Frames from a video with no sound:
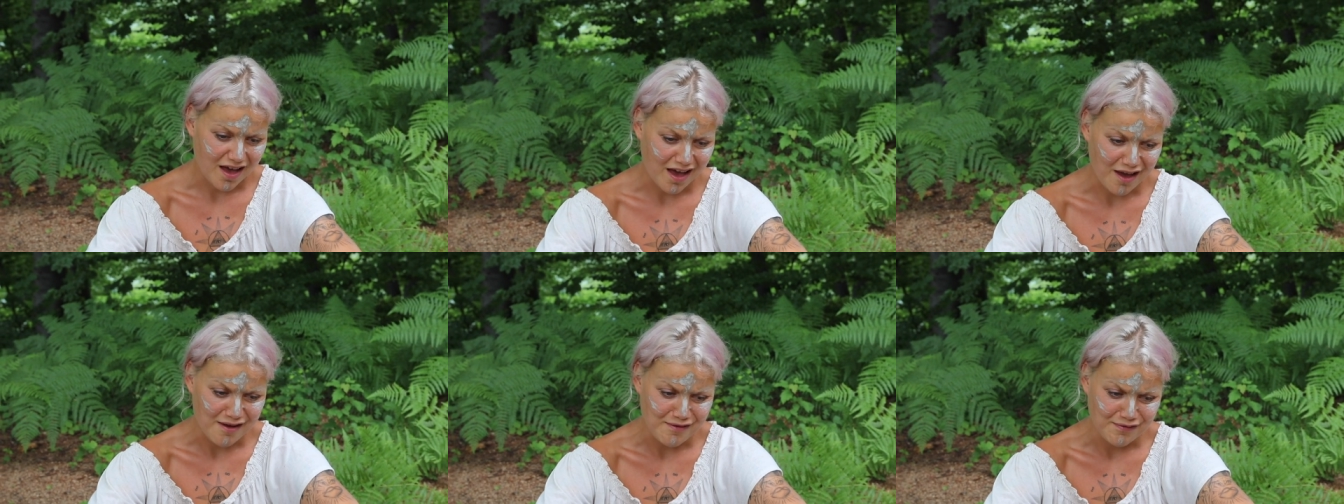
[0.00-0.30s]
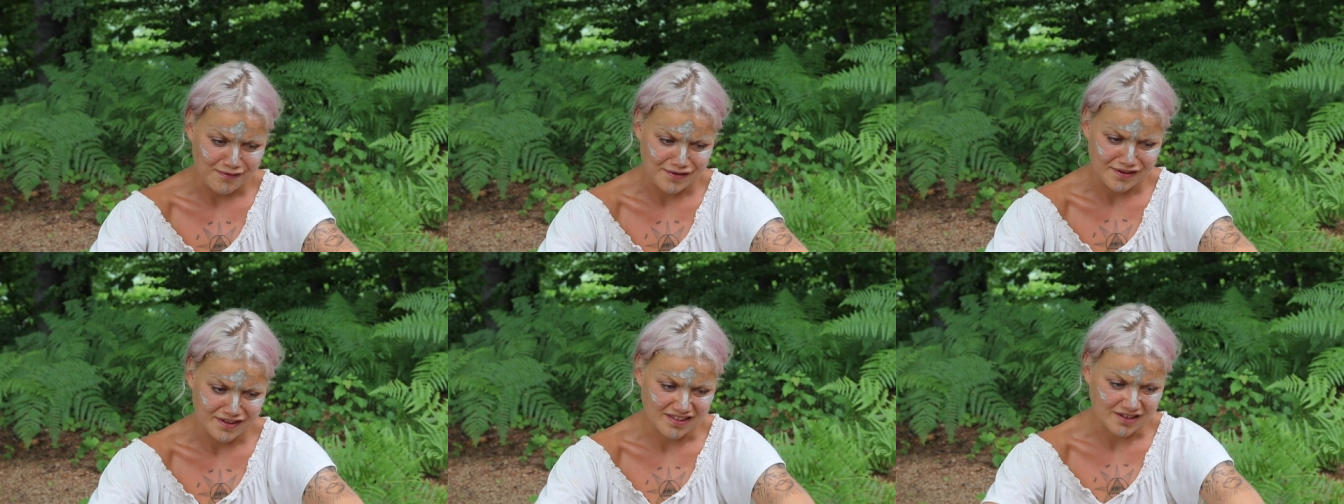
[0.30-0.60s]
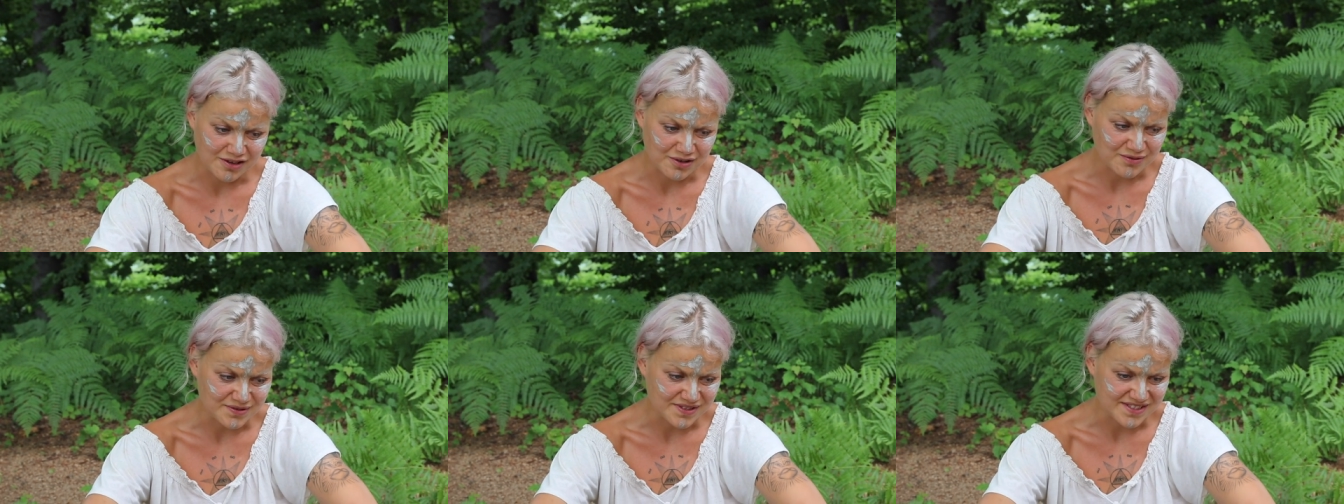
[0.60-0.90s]
I feel
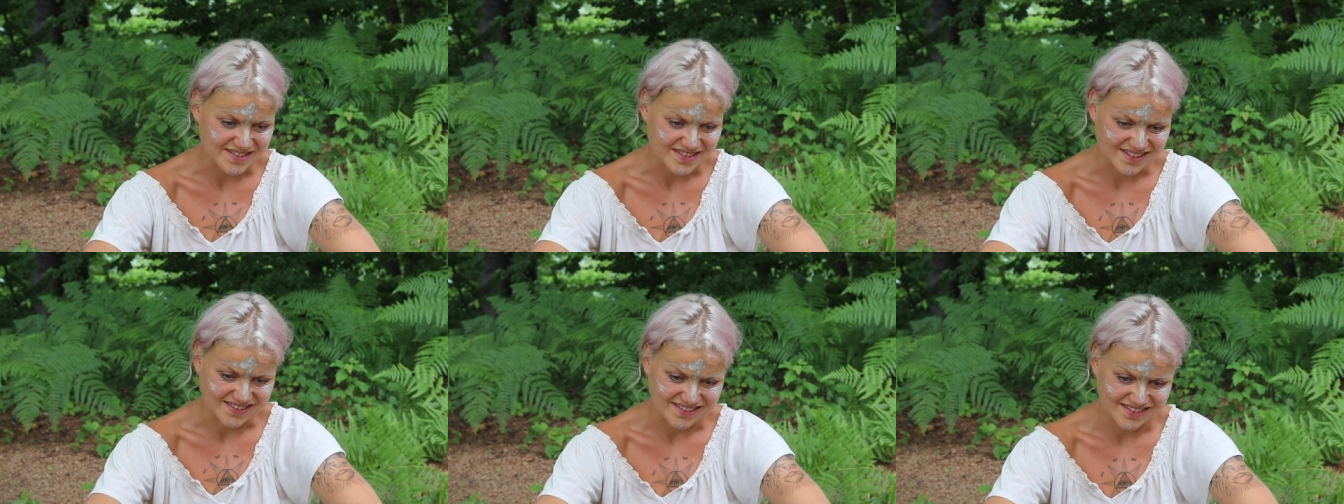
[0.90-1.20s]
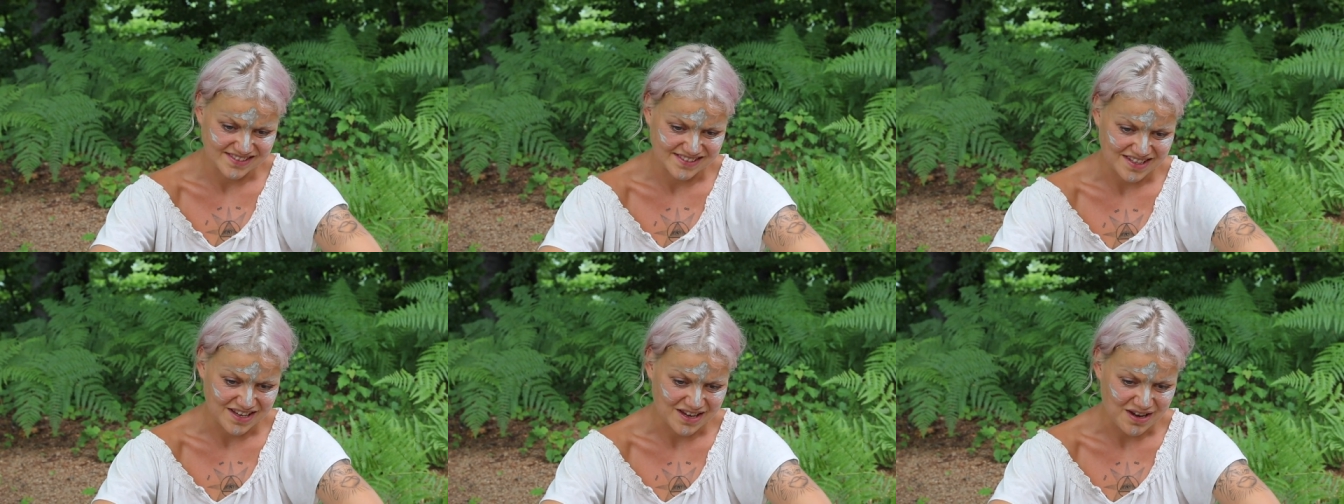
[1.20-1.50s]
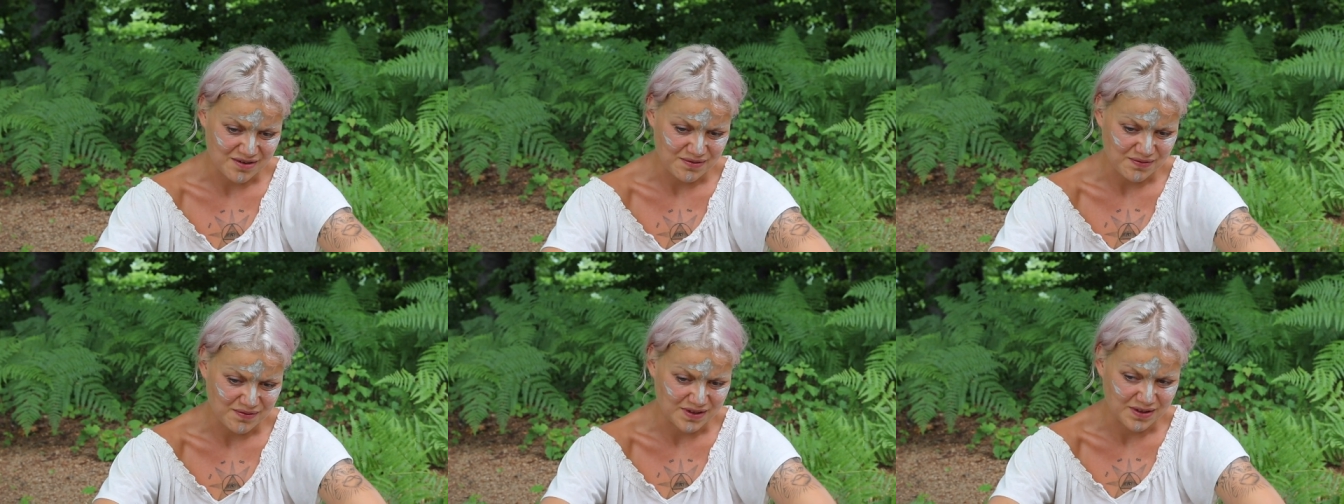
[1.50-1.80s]
the crystals,
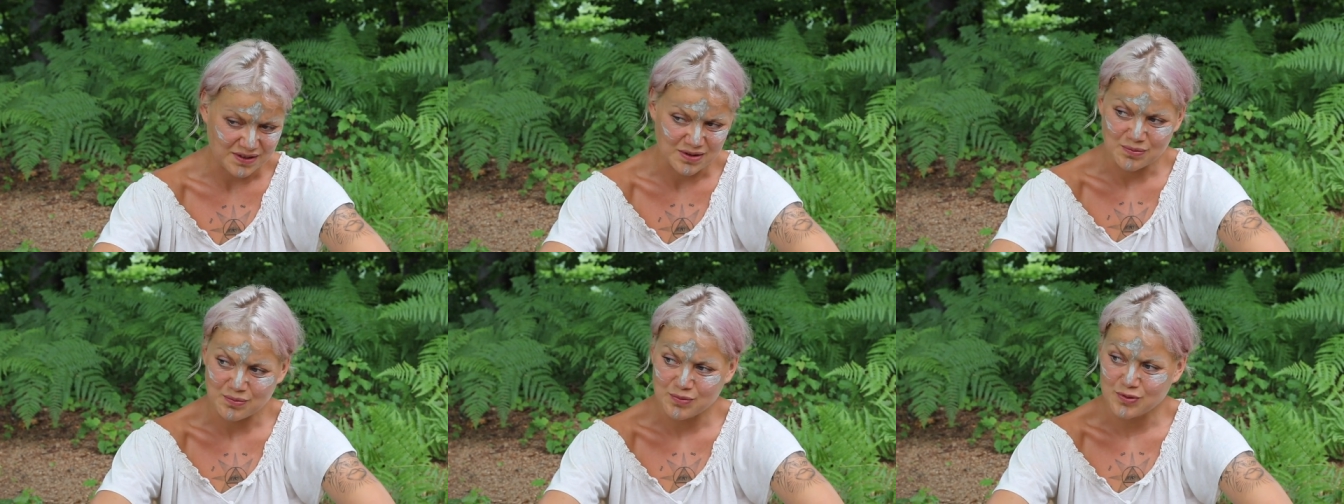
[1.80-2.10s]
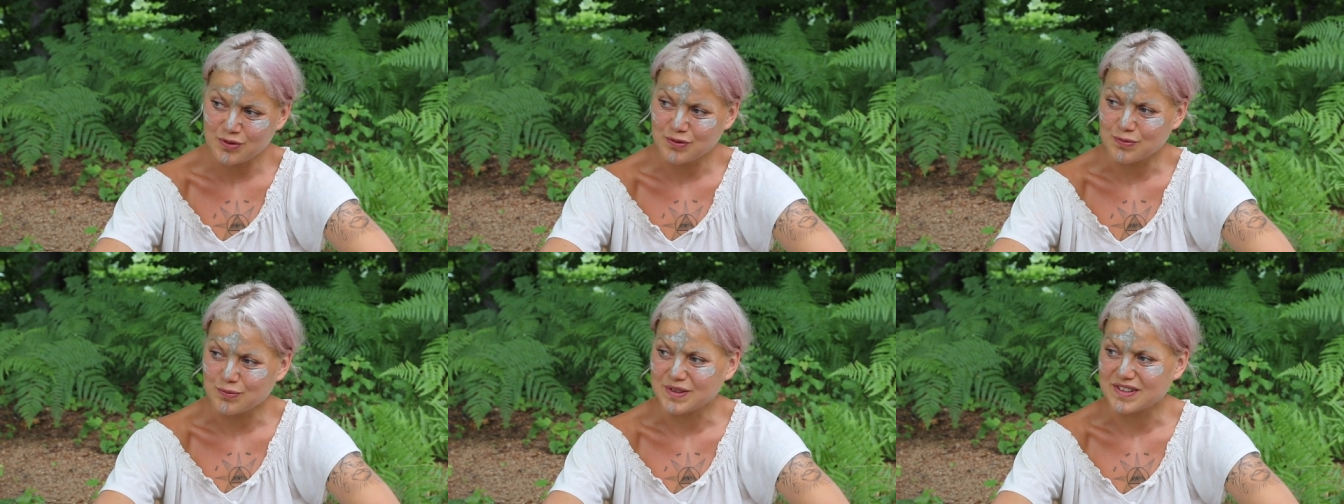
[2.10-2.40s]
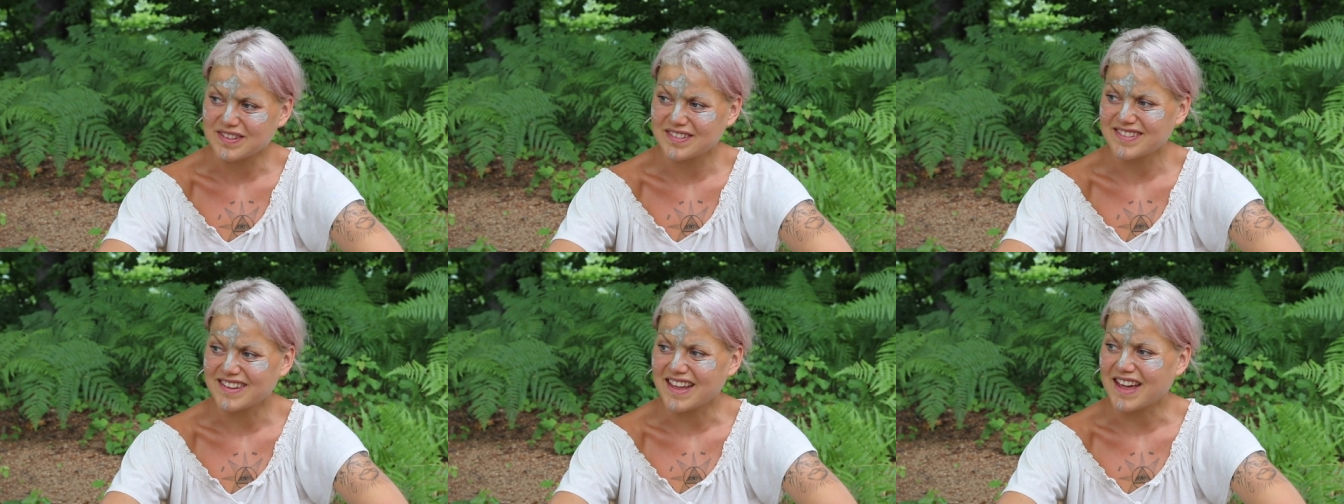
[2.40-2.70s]
I feel the
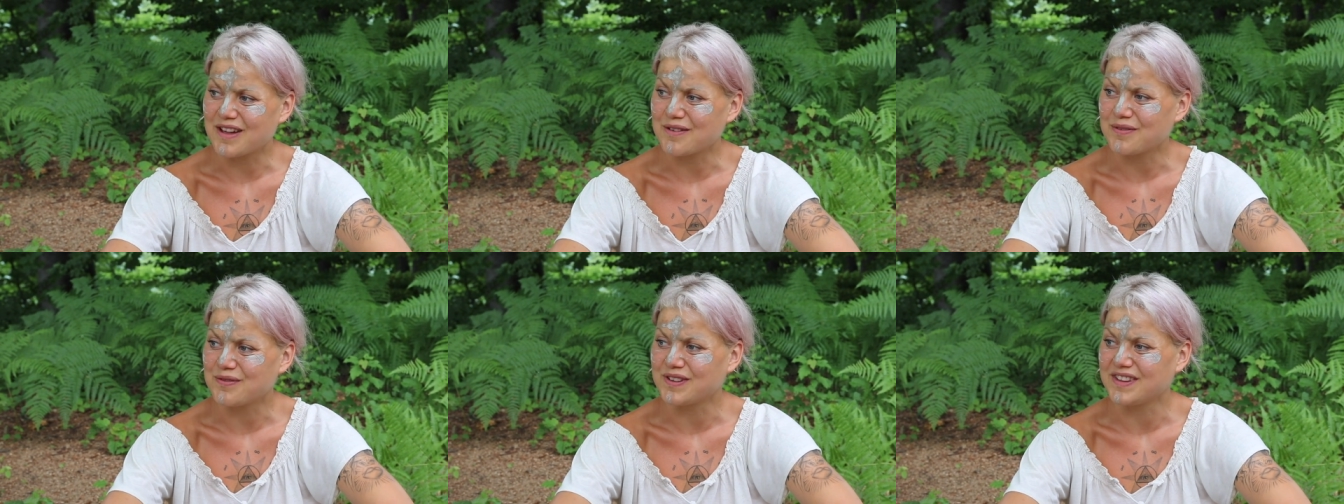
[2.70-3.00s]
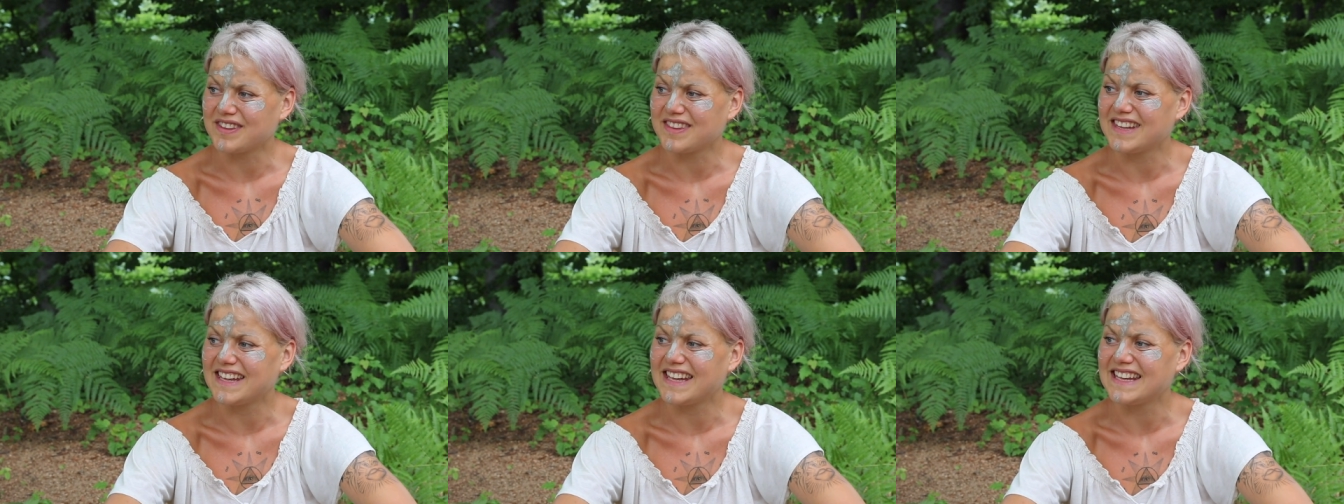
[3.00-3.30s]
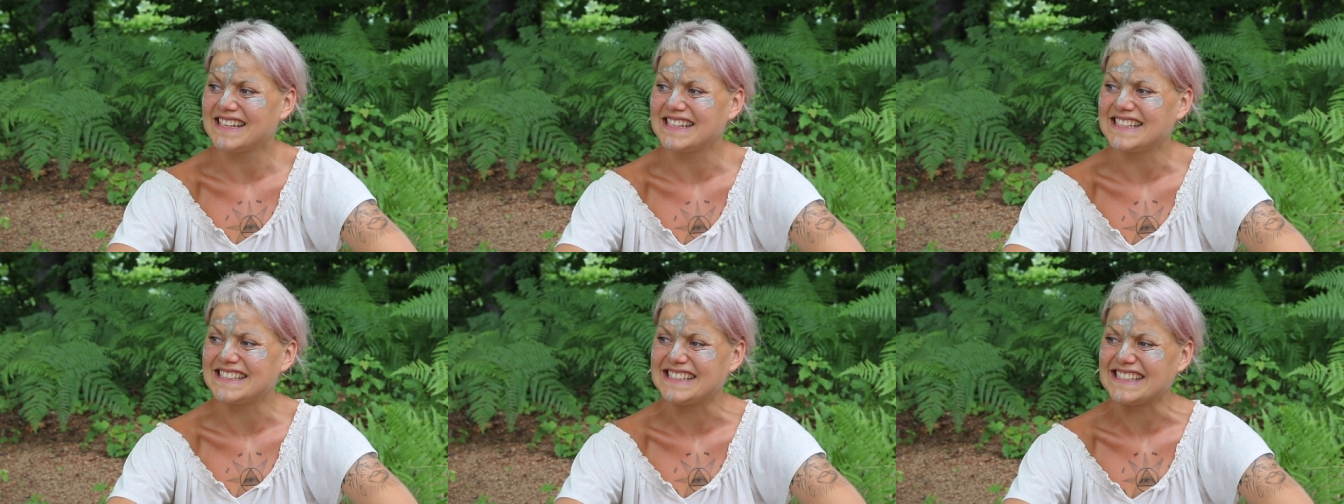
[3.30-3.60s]
movements, I feel the
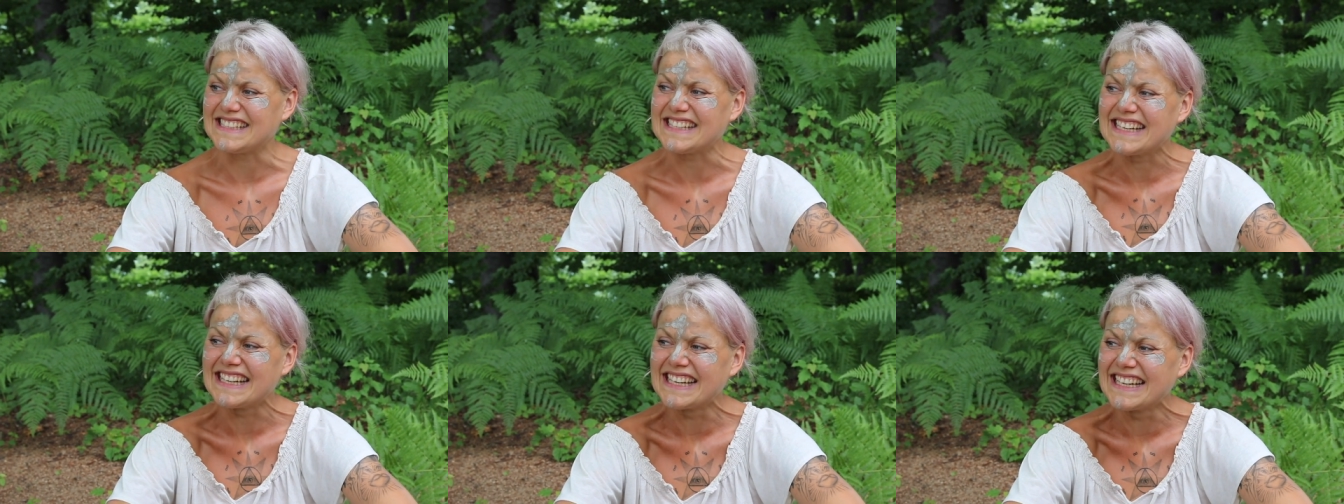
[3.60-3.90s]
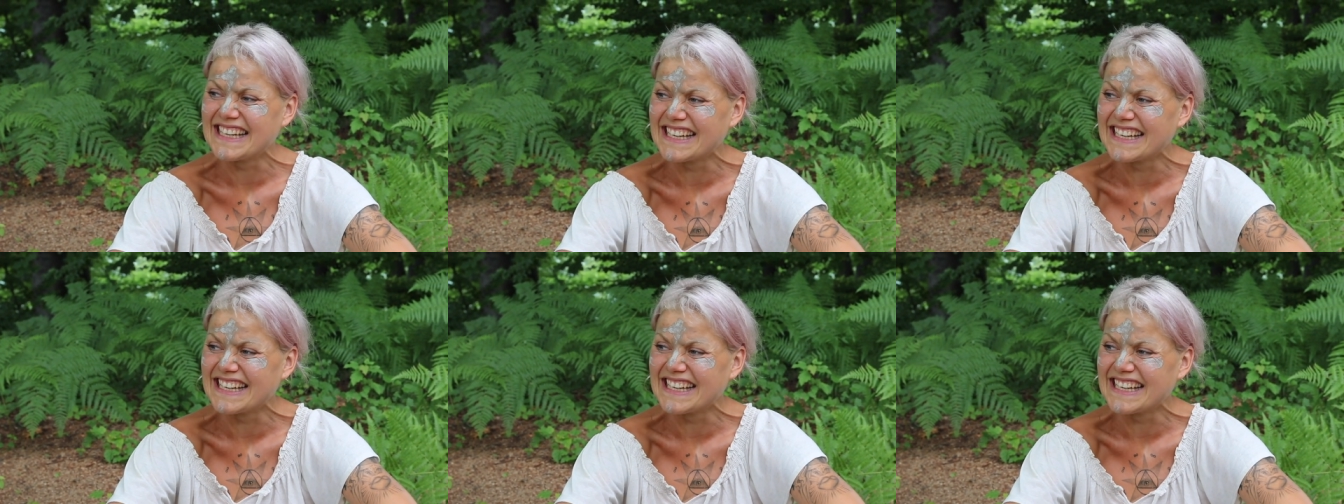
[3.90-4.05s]
initi.